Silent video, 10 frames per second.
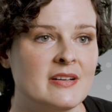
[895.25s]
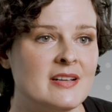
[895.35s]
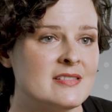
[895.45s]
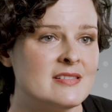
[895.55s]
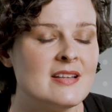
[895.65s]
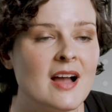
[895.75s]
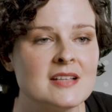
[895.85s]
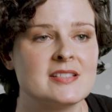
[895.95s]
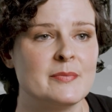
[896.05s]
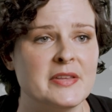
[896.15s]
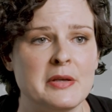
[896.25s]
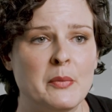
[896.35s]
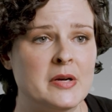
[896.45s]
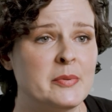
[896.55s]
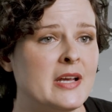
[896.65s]
It is not something you
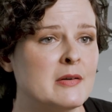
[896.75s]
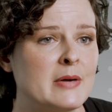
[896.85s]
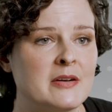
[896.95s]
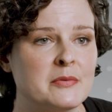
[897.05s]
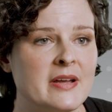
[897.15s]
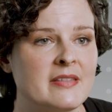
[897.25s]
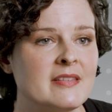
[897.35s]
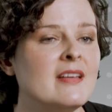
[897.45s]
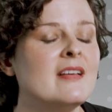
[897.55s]
want to play around with.